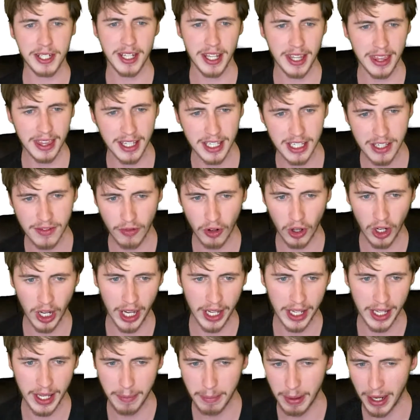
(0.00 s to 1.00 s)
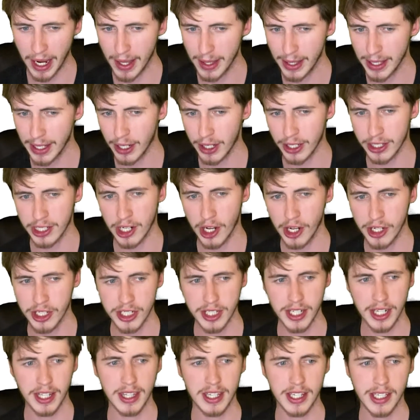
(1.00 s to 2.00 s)
in this fight. He barely got
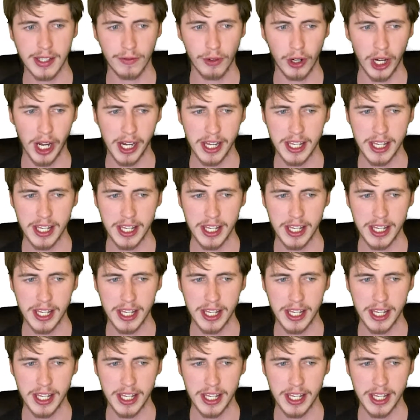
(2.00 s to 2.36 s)
touched in this fight.